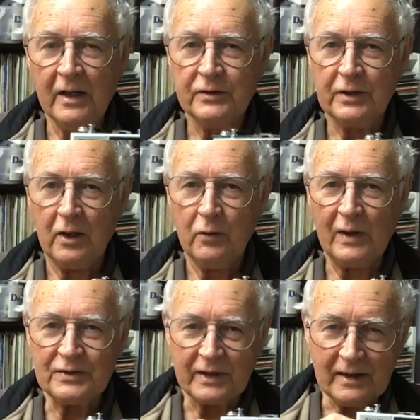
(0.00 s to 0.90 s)
So
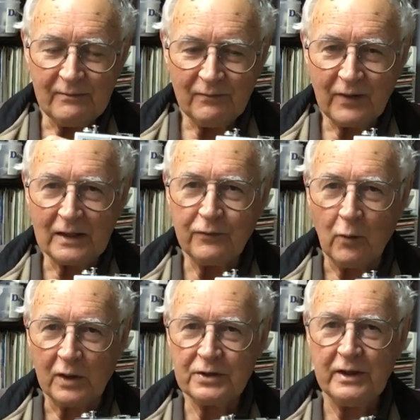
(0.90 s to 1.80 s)
once again, thanks for
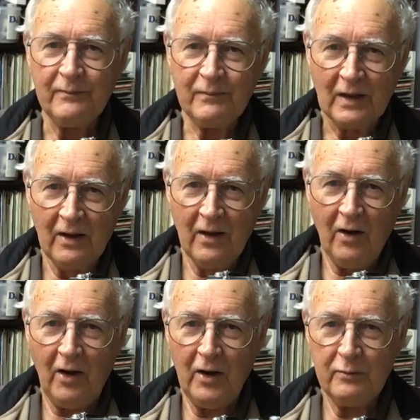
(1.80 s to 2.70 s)
watching.
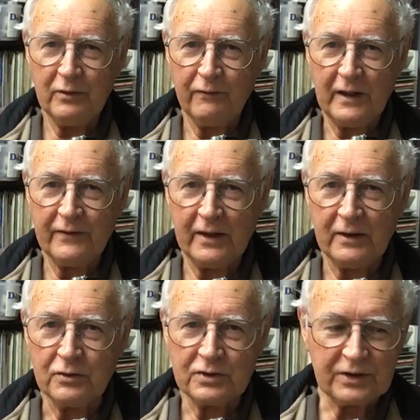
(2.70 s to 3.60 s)
I hope you found that
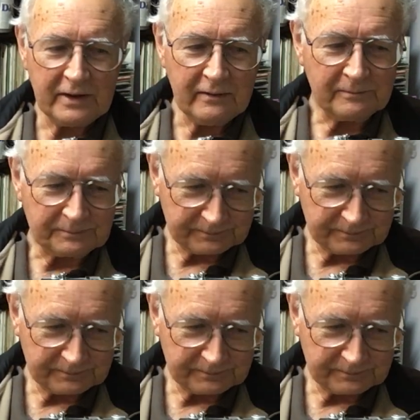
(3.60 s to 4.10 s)
interesting.